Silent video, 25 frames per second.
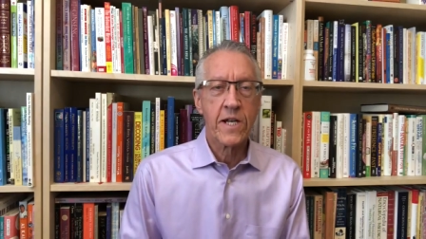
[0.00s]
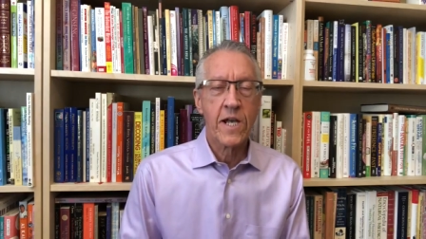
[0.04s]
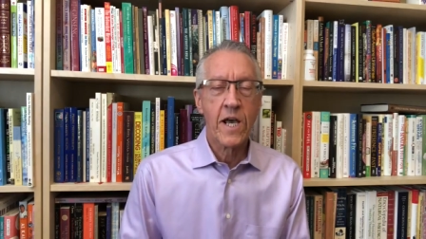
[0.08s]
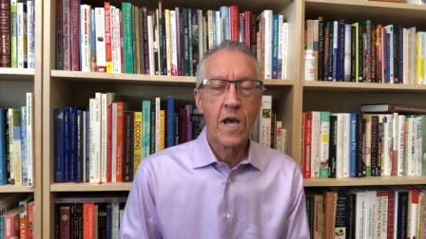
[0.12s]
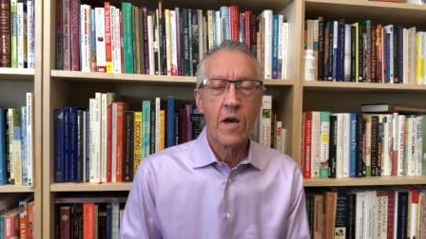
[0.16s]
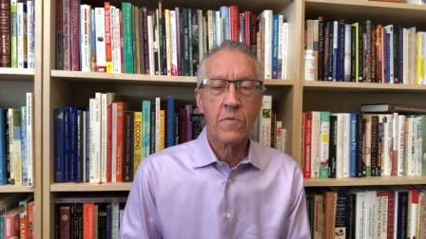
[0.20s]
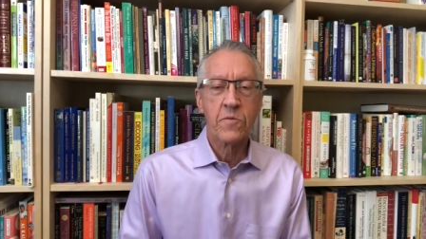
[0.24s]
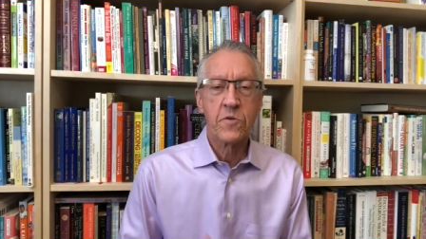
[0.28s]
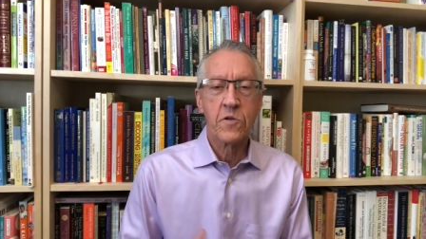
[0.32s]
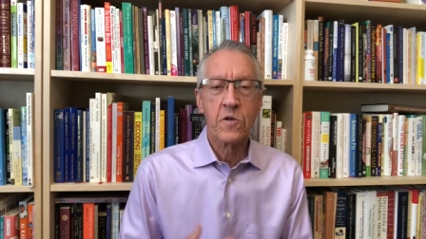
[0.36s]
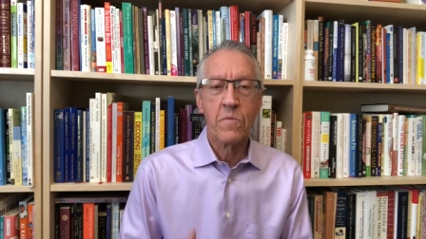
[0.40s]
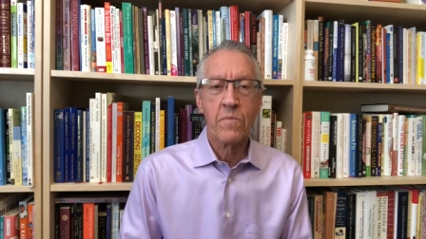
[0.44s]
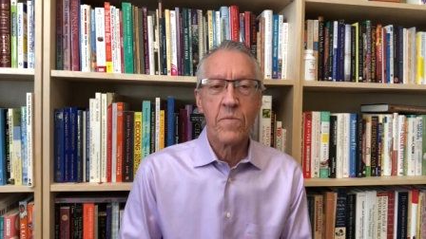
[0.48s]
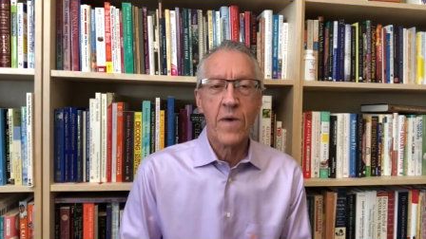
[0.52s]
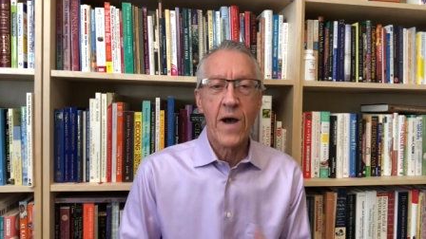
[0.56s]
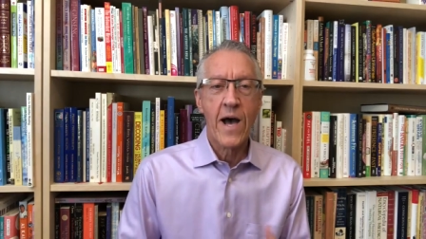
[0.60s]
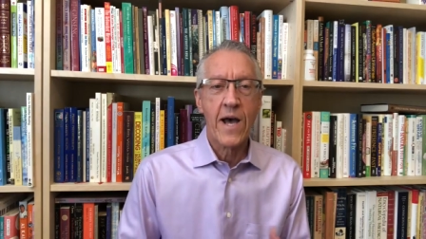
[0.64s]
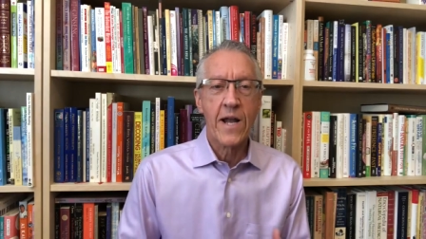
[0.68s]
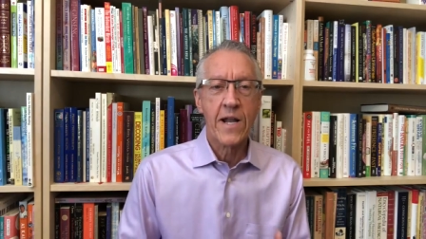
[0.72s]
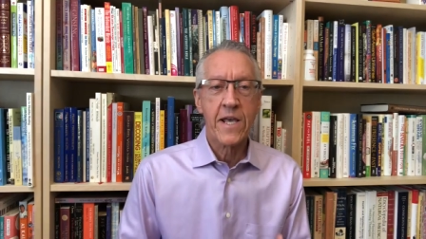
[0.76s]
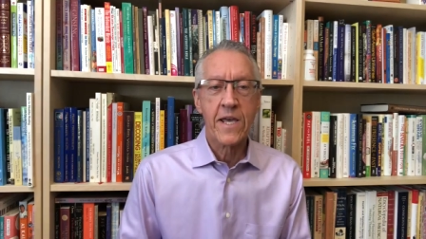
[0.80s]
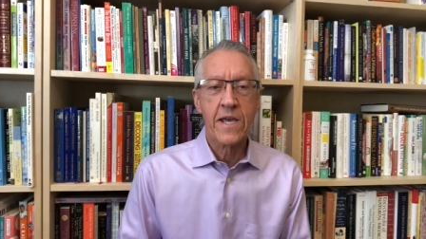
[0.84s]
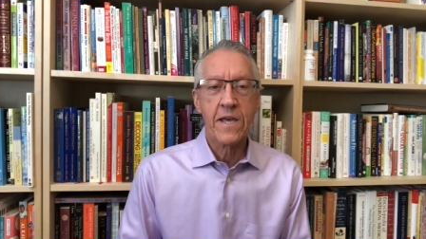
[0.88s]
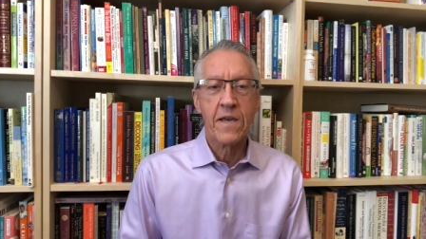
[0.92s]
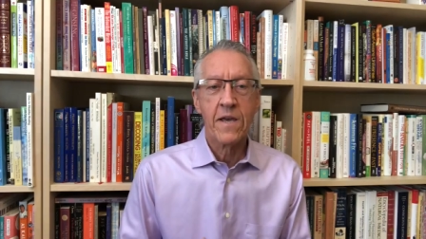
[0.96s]
It helps your
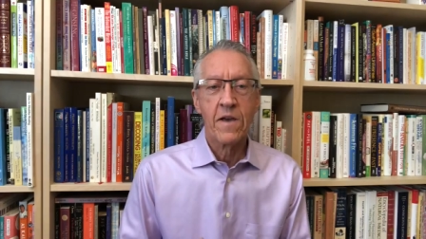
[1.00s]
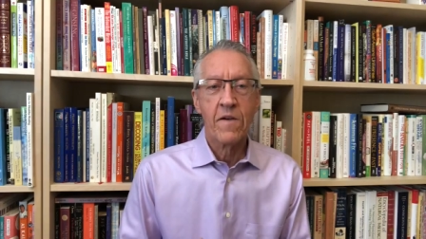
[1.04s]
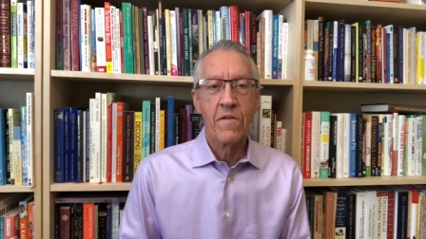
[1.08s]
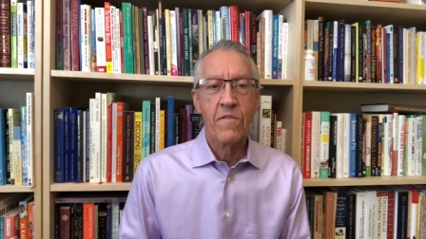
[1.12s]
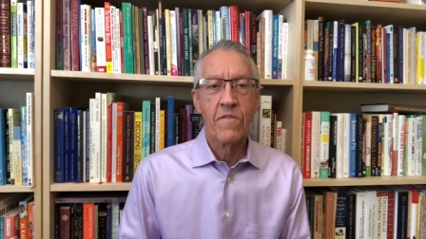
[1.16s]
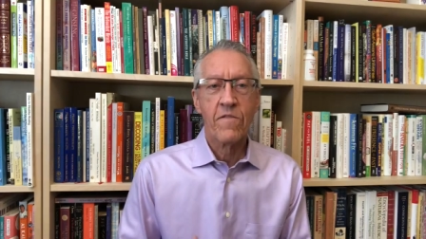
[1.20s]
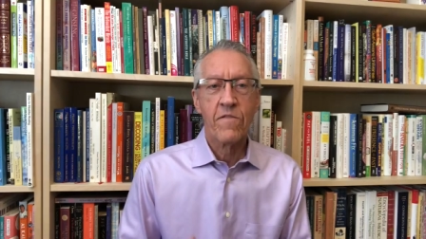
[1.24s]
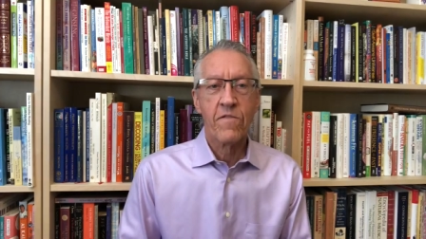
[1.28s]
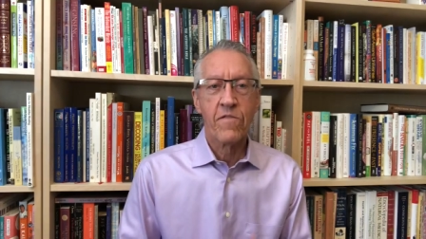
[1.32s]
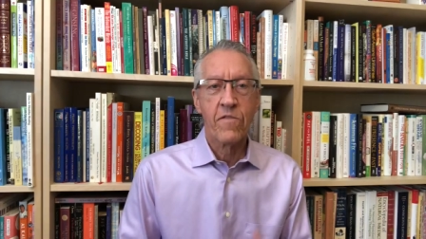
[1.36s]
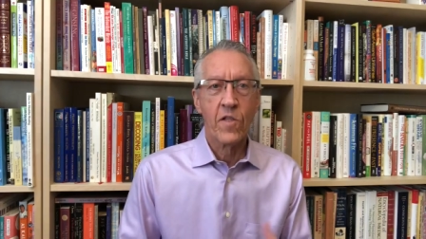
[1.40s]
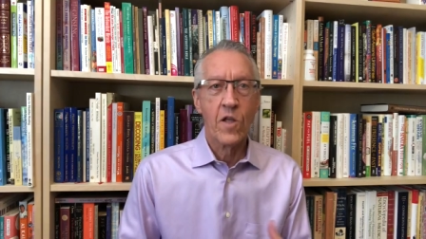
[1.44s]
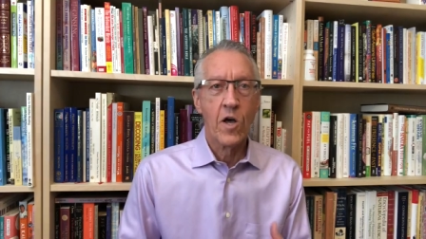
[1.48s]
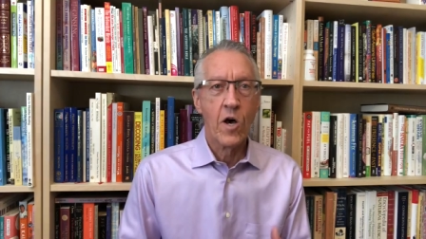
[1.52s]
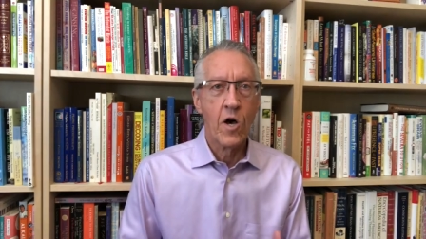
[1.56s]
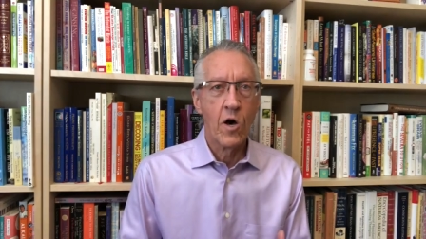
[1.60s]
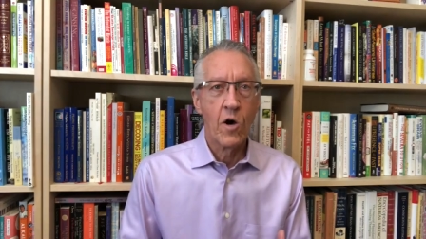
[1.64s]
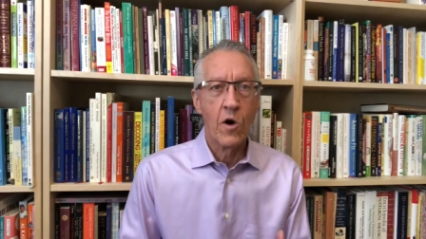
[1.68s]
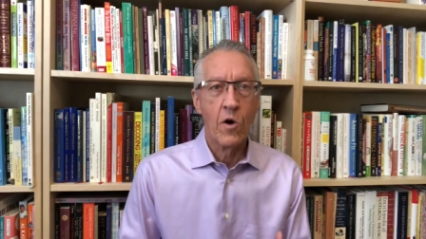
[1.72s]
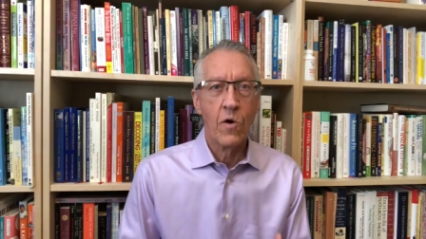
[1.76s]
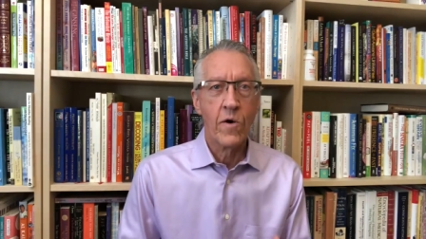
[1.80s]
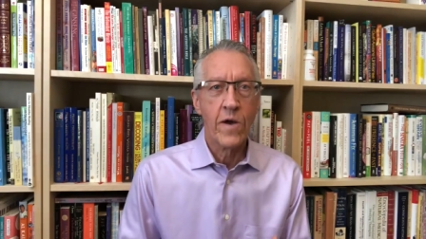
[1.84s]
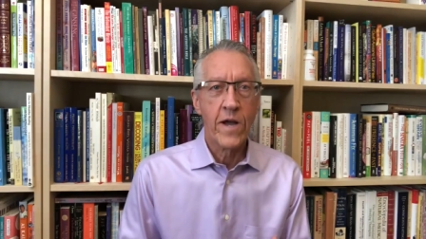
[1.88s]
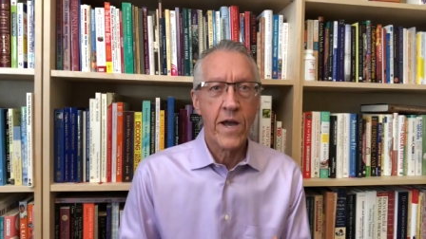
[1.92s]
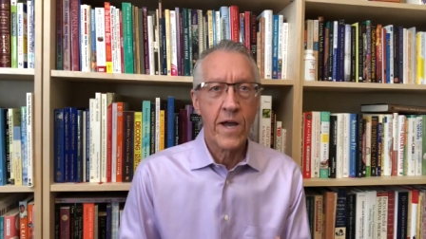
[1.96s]
body
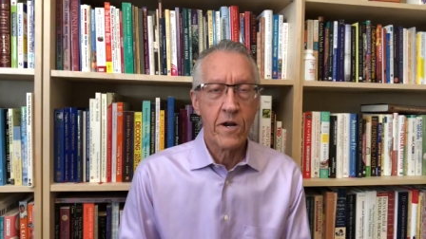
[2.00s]
flow